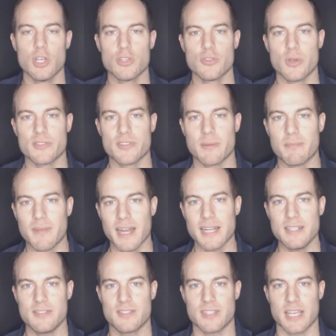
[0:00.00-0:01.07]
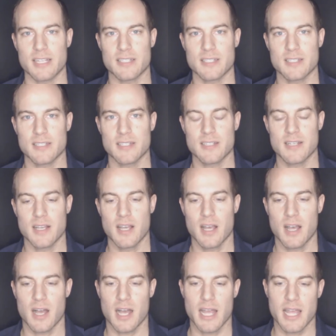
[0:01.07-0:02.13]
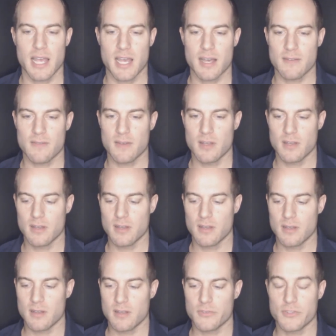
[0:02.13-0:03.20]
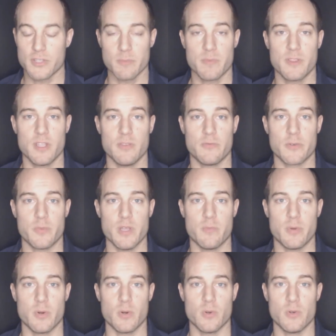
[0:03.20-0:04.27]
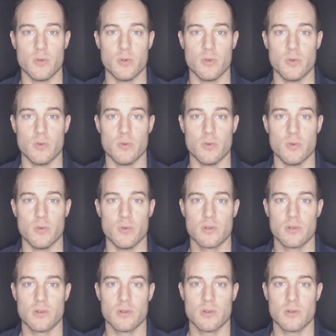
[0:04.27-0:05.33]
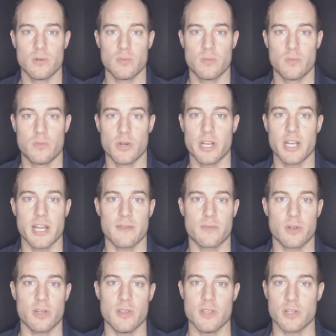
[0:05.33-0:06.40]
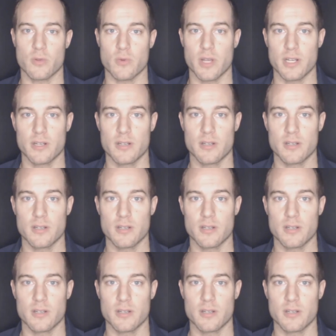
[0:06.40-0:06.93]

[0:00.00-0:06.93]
So as a mindset, I have sympathy for people who put in effort and then quit